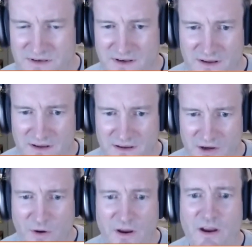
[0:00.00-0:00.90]
Was it,
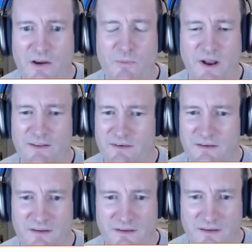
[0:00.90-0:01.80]
I go back
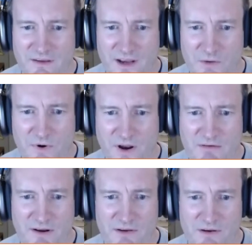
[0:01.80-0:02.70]
to kind of what
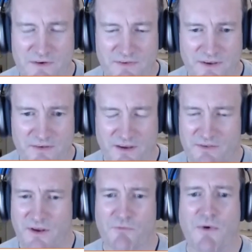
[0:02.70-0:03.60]
I read at university
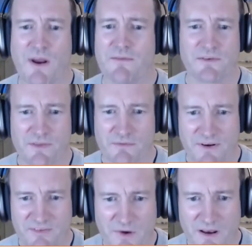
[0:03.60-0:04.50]
is irrelevant for
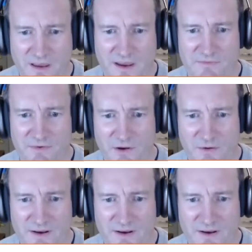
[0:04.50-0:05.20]
the rest of my life,